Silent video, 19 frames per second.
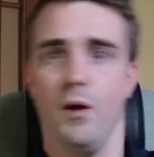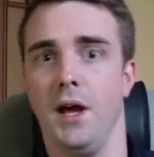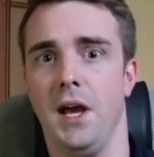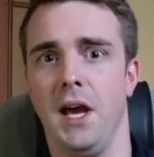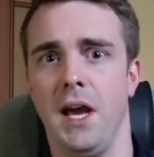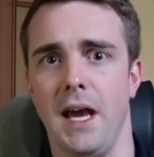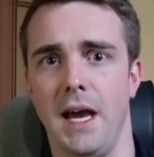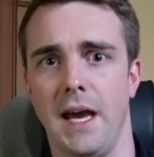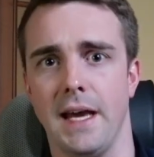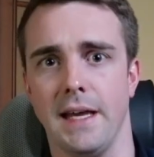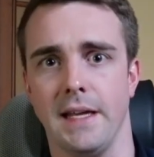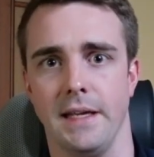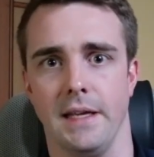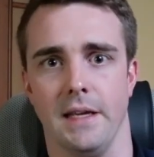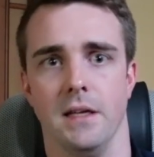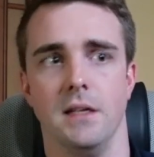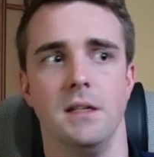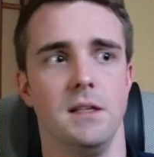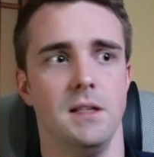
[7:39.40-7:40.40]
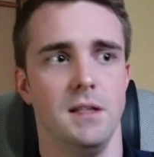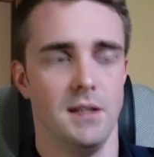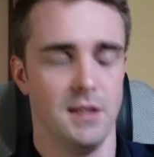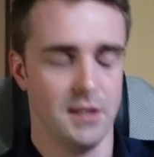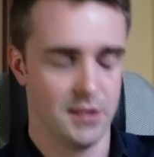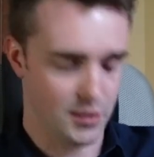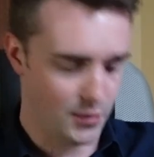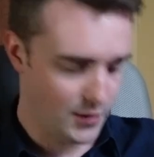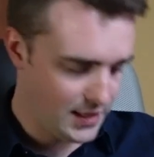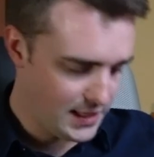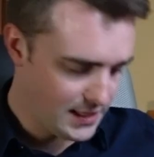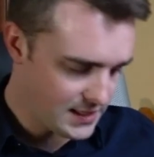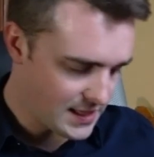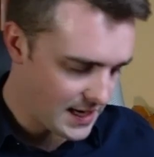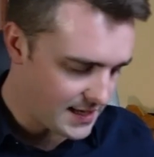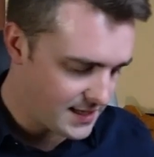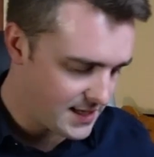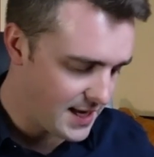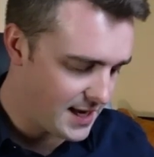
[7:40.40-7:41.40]
Hey! So in this
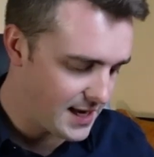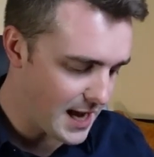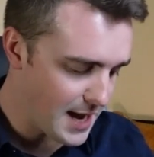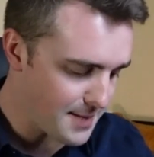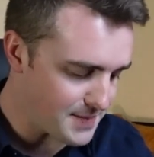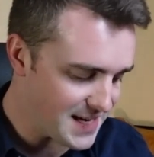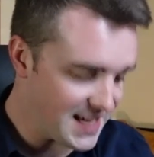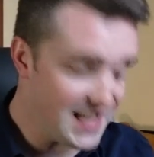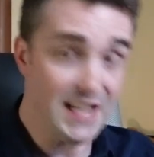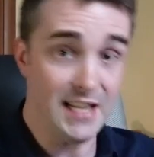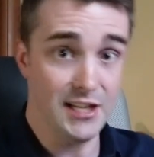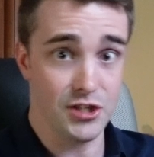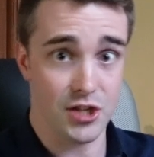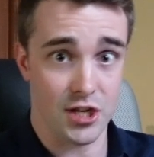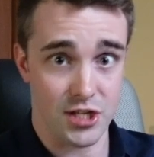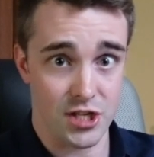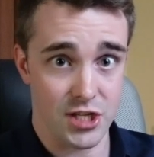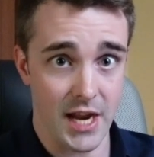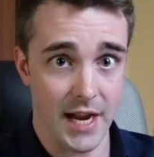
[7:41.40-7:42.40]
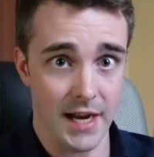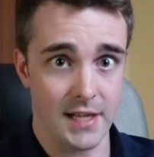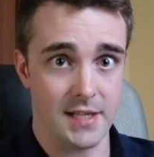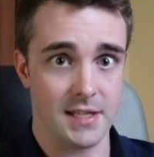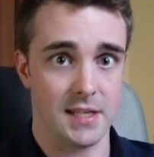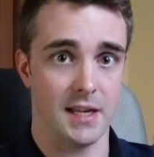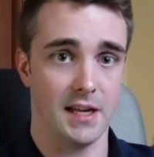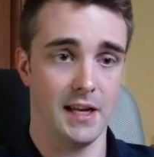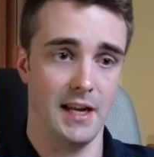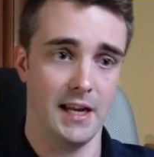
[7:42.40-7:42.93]
case, he kept interjecting,